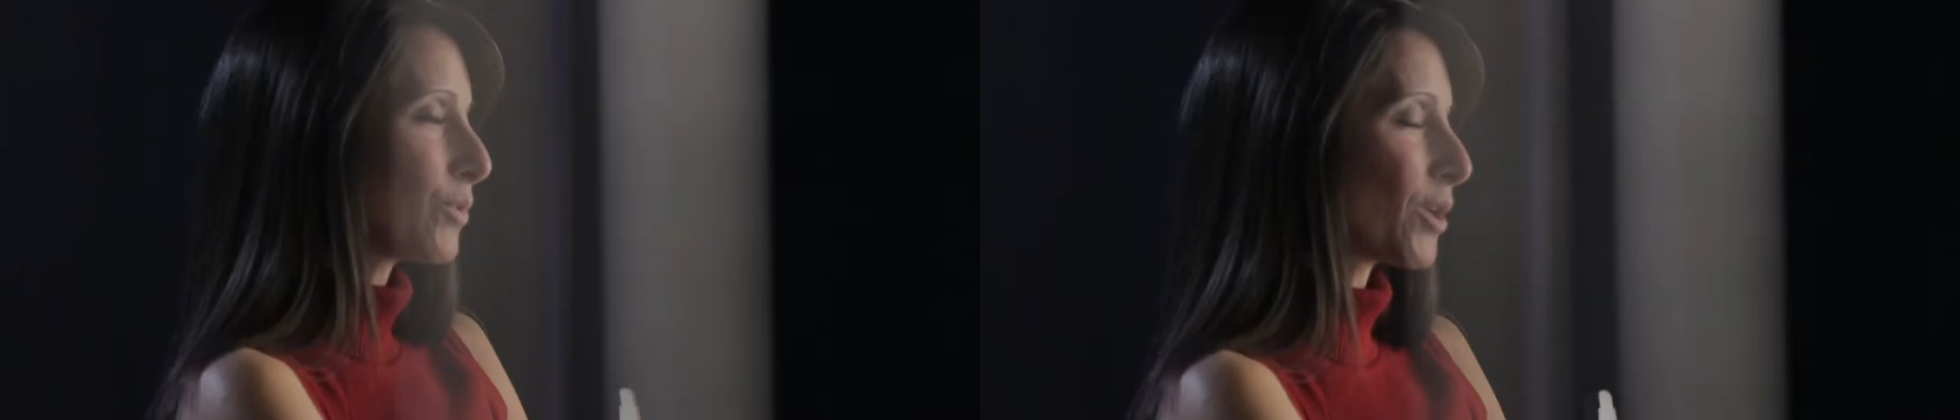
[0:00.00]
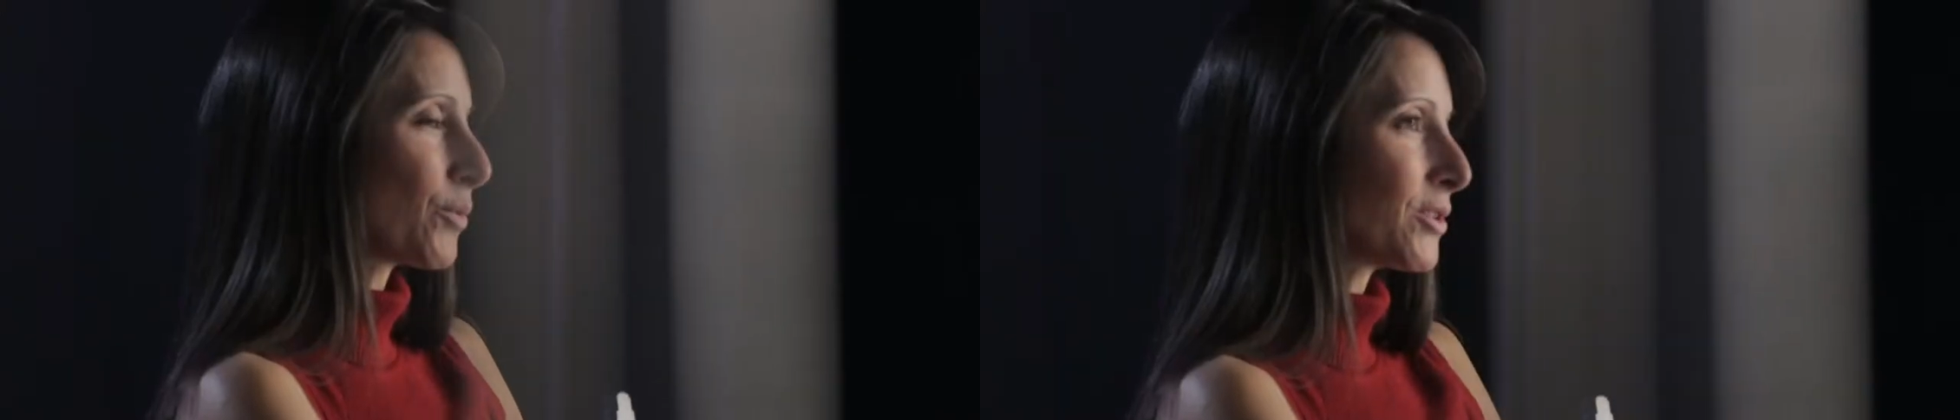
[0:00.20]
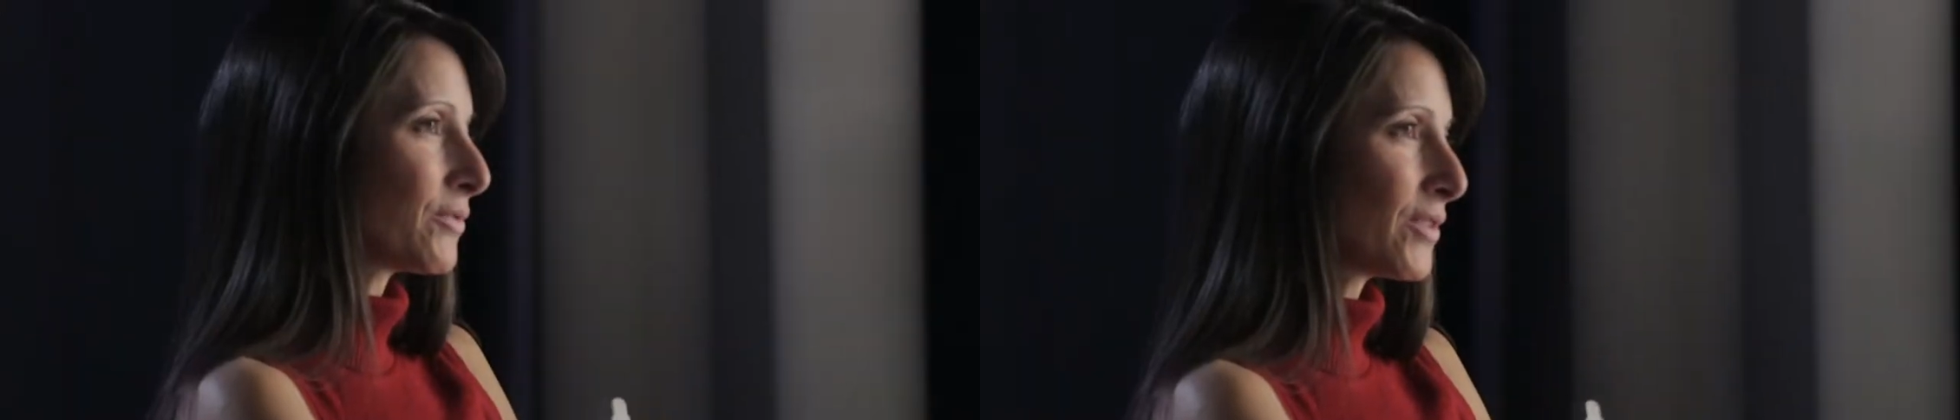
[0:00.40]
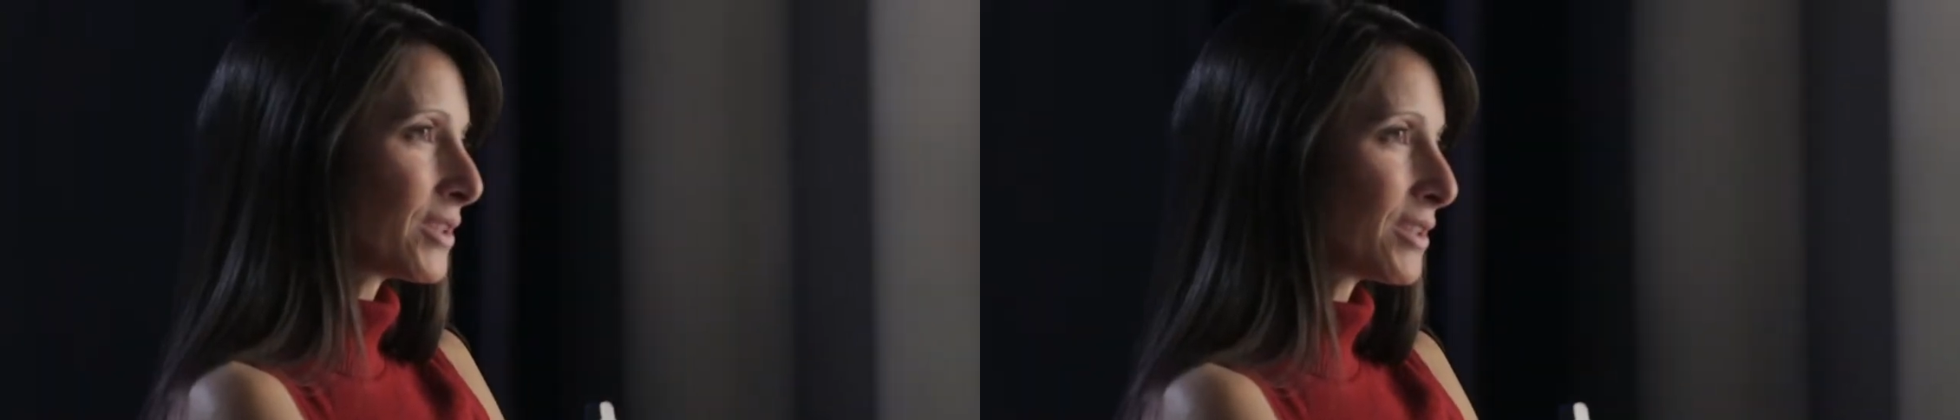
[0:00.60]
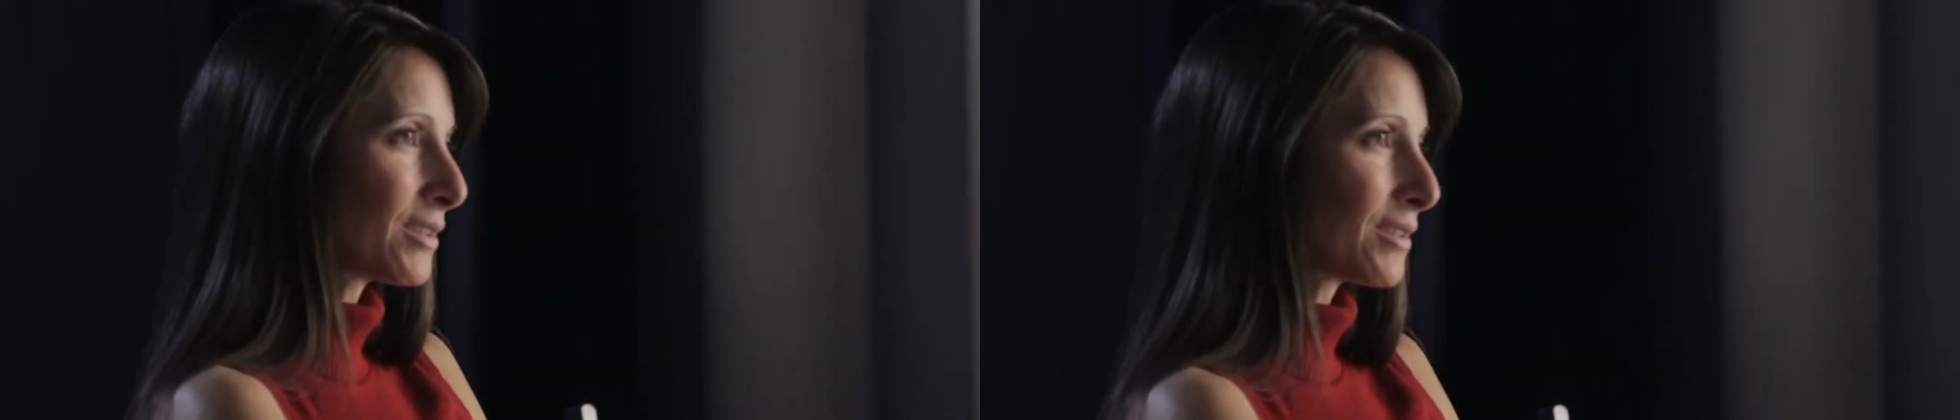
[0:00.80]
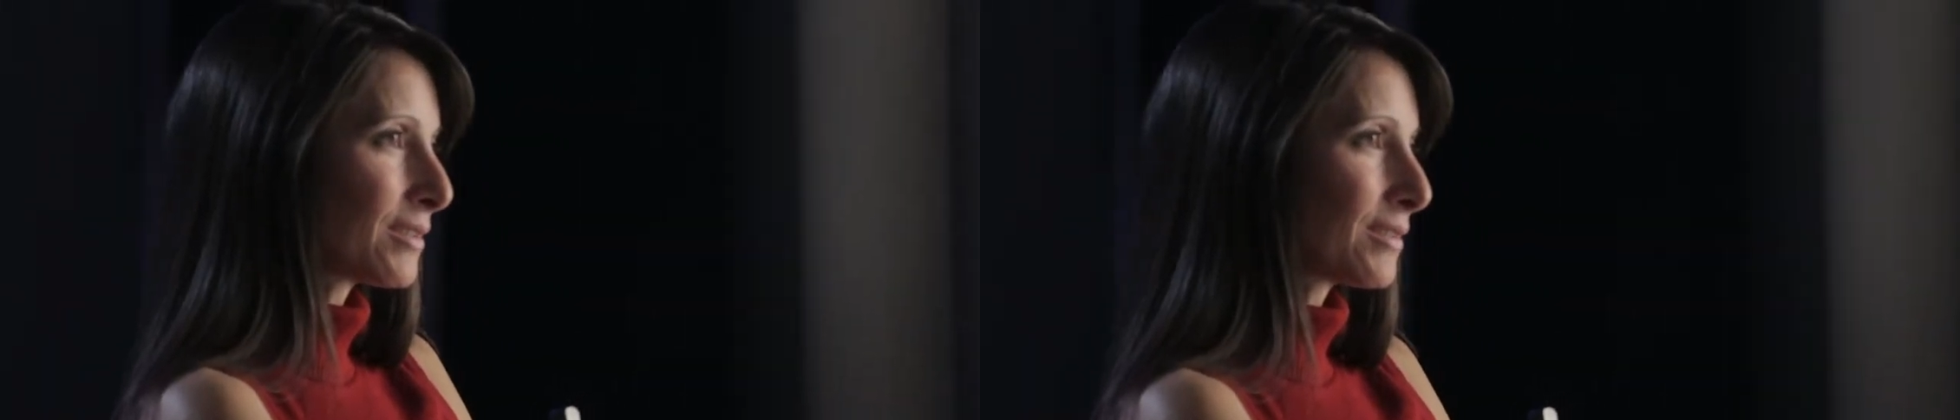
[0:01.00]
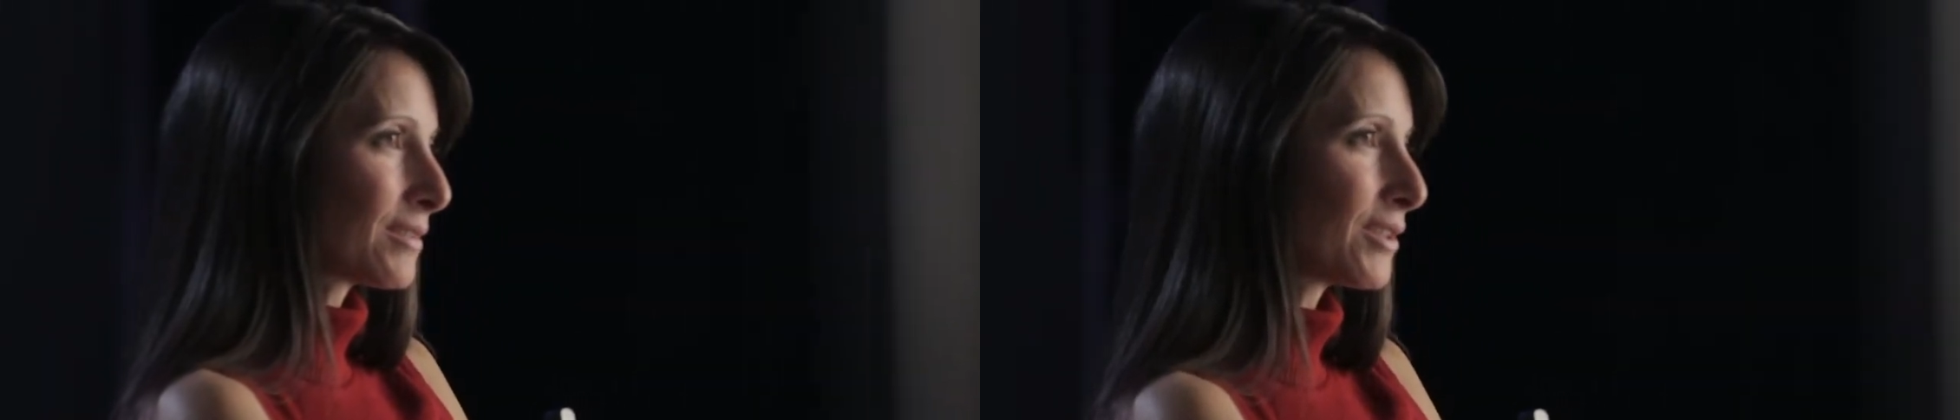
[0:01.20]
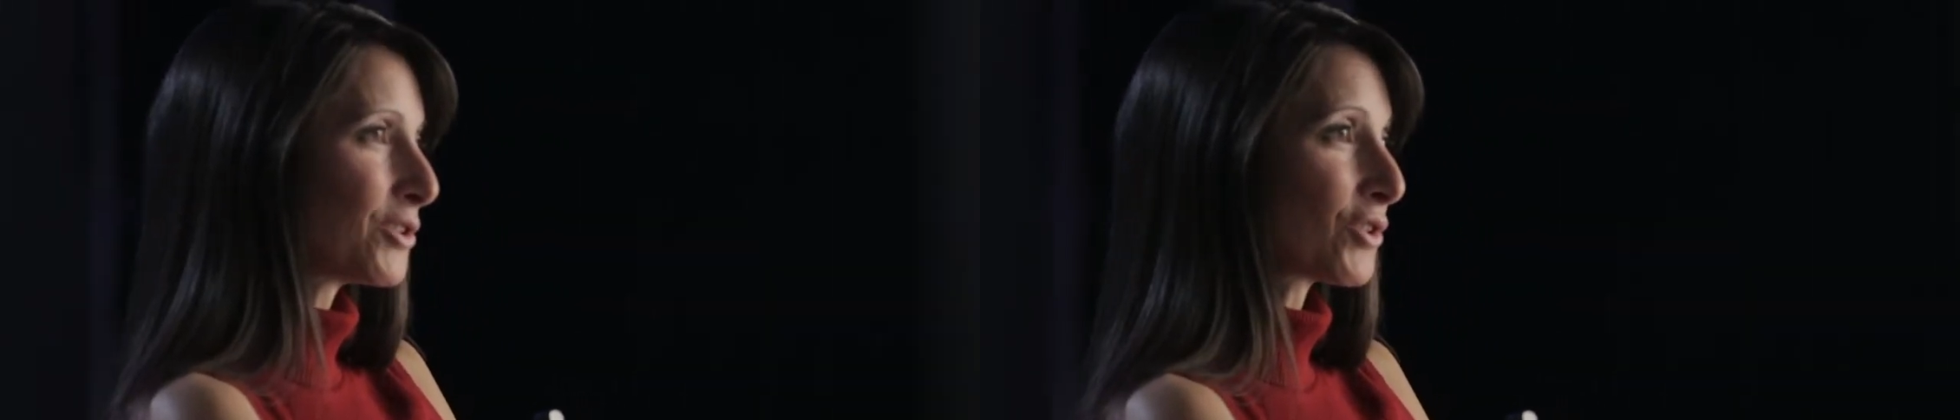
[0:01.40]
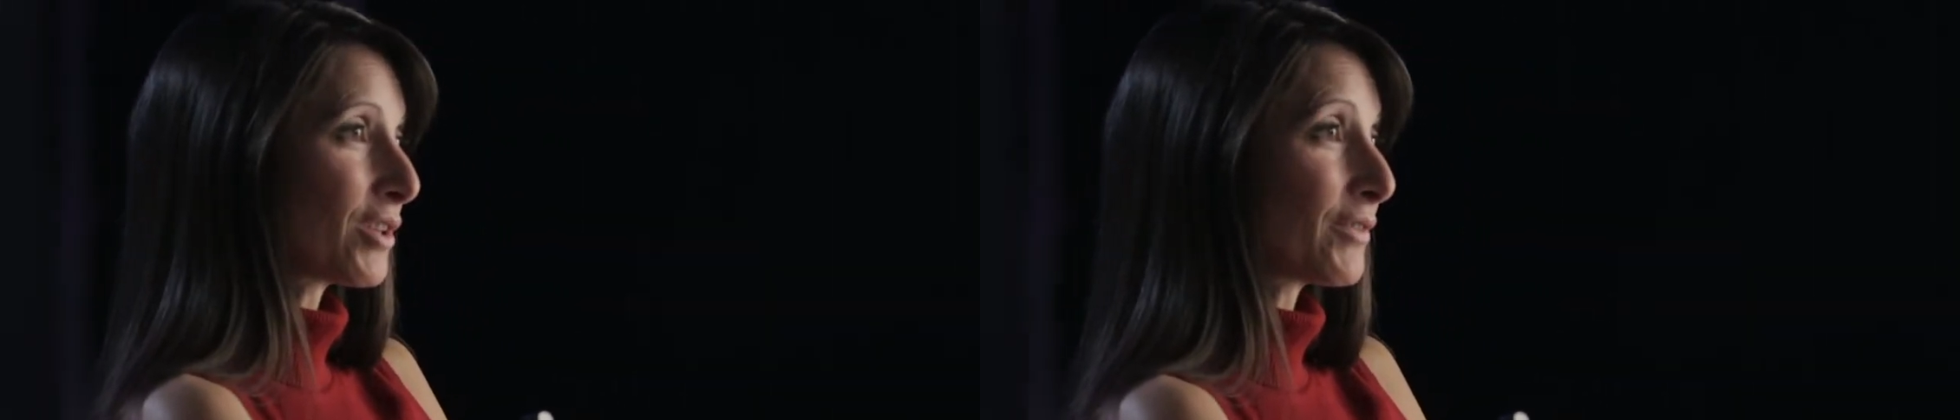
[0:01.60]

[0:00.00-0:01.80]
When I went to visit Leisure